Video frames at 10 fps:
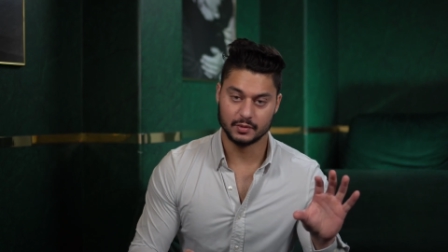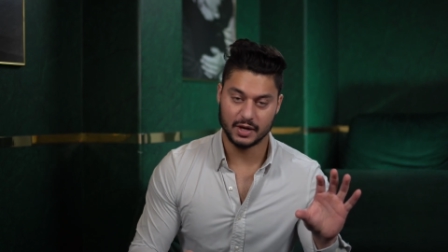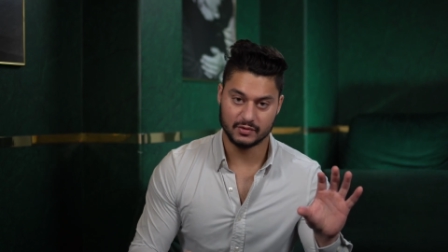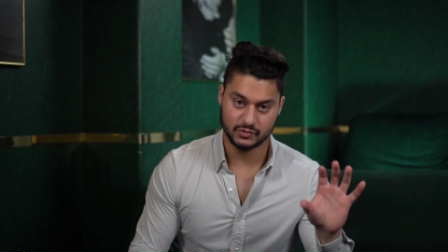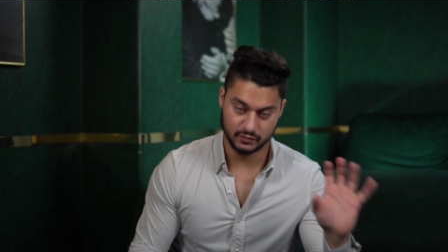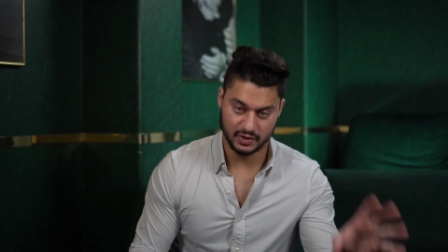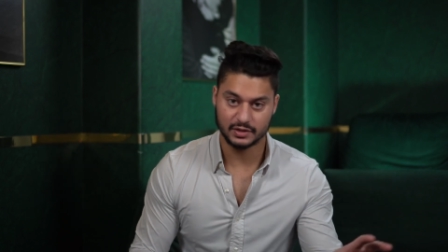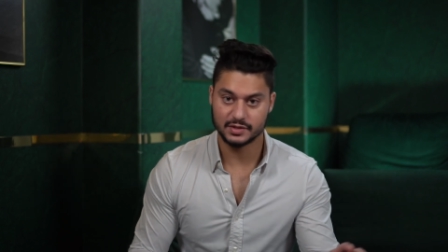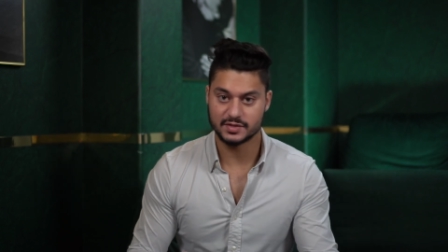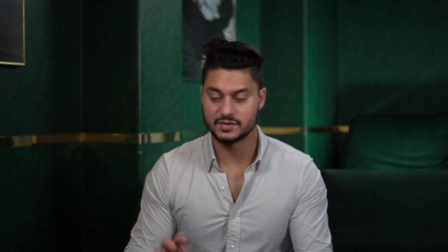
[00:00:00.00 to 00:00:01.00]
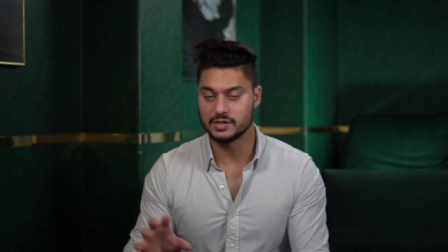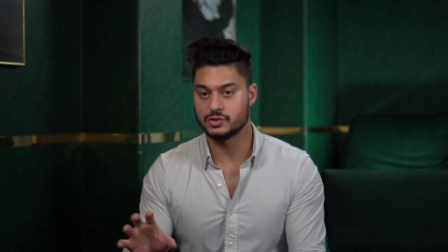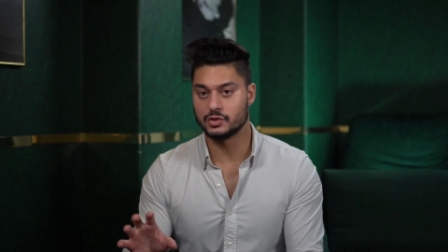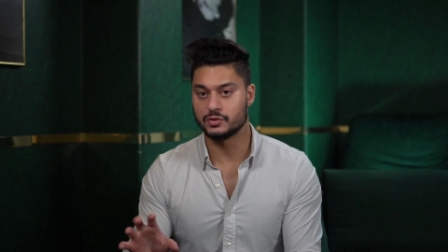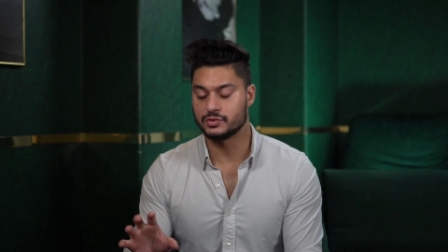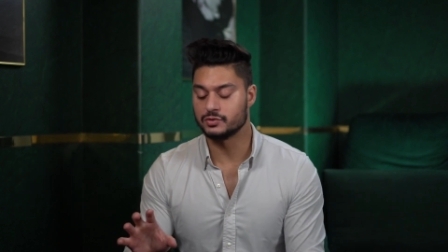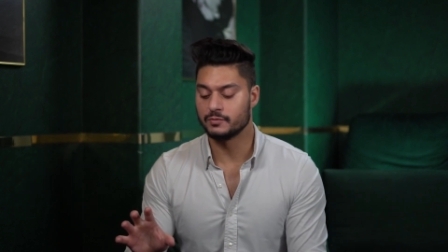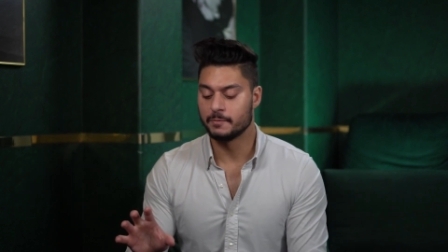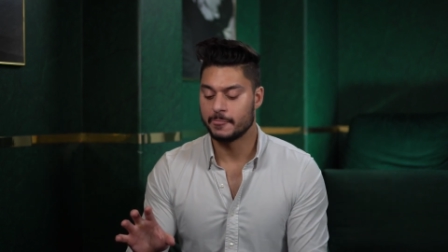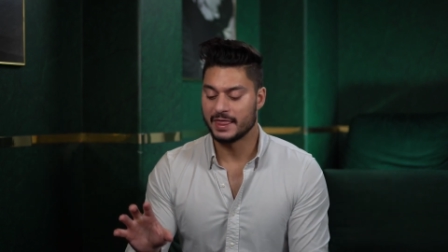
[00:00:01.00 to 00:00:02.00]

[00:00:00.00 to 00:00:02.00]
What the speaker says: have surveillance. It's easier to